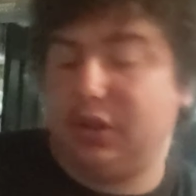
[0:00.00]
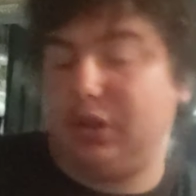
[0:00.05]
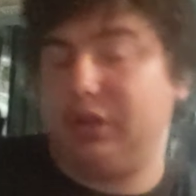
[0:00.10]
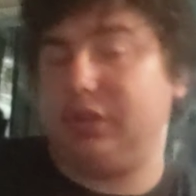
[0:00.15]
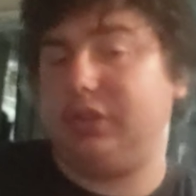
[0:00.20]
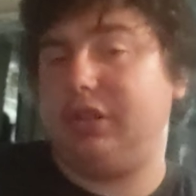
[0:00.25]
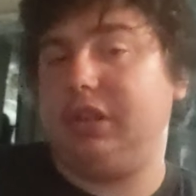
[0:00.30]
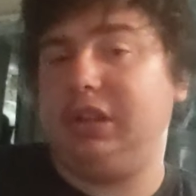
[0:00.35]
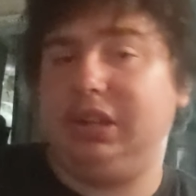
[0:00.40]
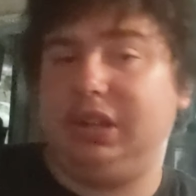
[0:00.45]

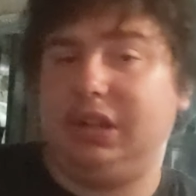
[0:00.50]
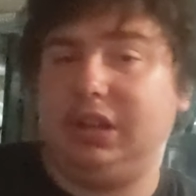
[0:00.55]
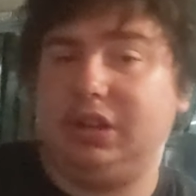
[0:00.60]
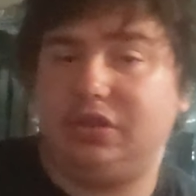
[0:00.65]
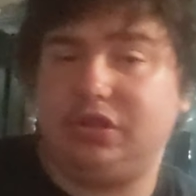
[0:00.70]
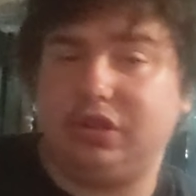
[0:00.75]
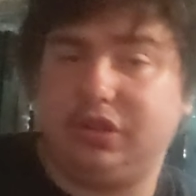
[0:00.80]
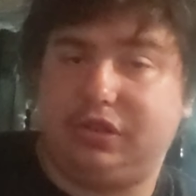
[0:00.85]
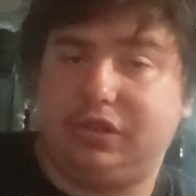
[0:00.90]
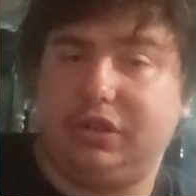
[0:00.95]
13
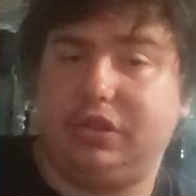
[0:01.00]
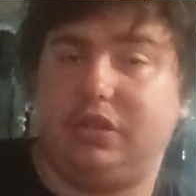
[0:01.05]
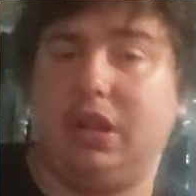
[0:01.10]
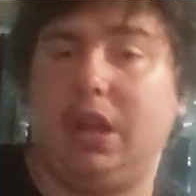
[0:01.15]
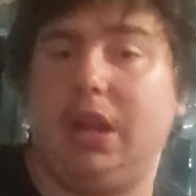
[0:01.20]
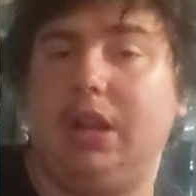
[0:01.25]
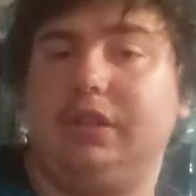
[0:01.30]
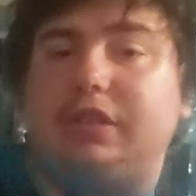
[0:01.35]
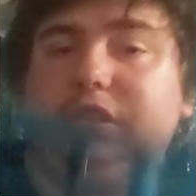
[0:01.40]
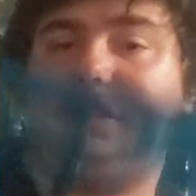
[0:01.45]
inches, the
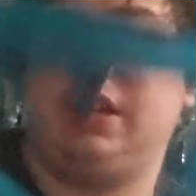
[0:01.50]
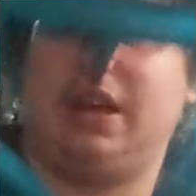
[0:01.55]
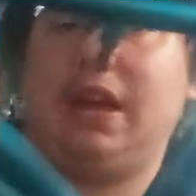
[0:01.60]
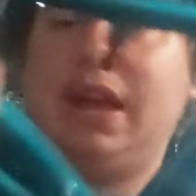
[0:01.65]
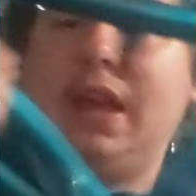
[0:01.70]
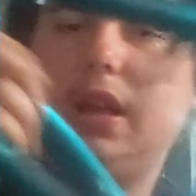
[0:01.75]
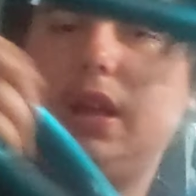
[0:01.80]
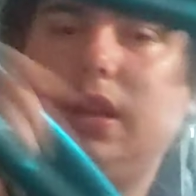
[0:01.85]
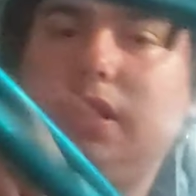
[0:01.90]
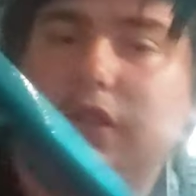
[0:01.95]

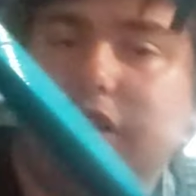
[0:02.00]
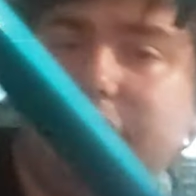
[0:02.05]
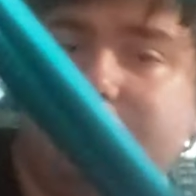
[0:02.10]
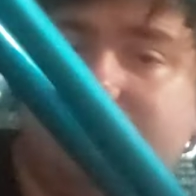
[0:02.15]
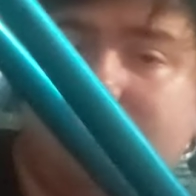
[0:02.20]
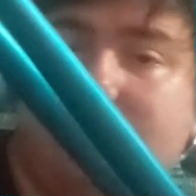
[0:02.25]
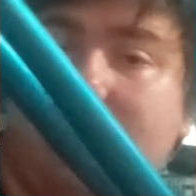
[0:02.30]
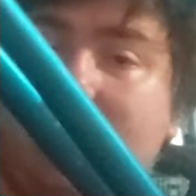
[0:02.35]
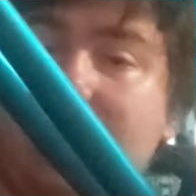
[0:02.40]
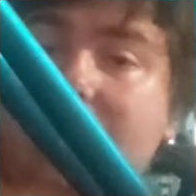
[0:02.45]
chainstay.
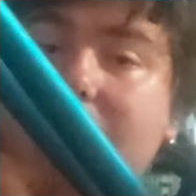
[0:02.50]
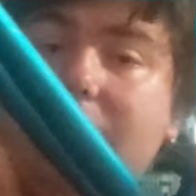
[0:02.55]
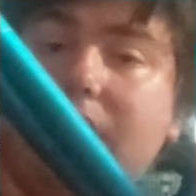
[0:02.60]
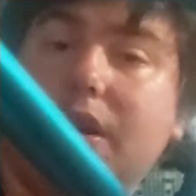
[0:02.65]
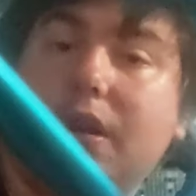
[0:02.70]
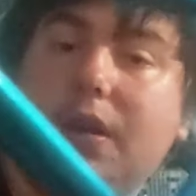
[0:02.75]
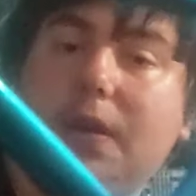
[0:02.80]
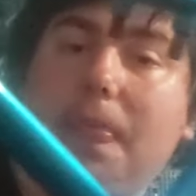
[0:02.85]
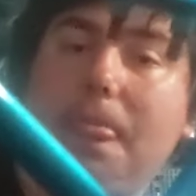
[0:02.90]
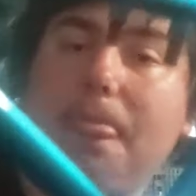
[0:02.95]
This right
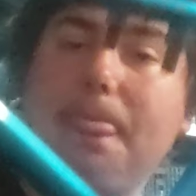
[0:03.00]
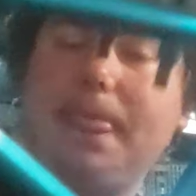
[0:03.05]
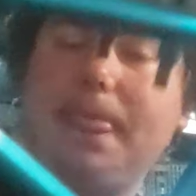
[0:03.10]
here.